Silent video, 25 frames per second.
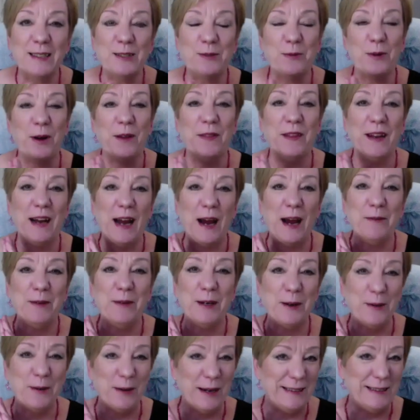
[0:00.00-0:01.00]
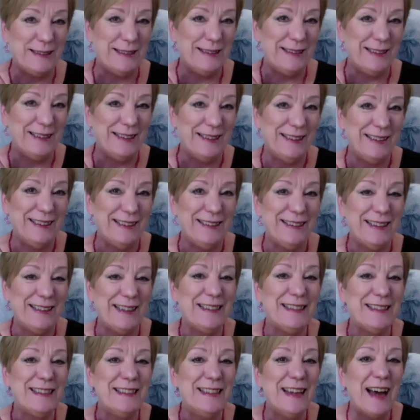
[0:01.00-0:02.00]
one that I requested
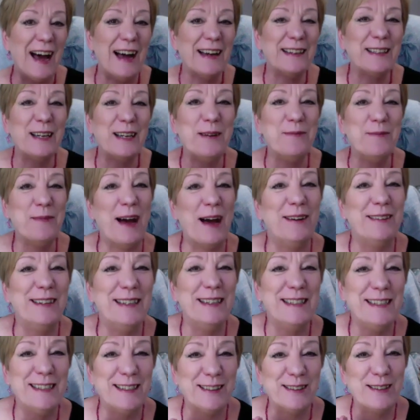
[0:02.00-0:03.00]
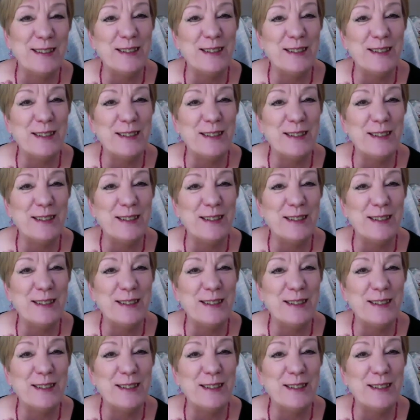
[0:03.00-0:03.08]
does not come out until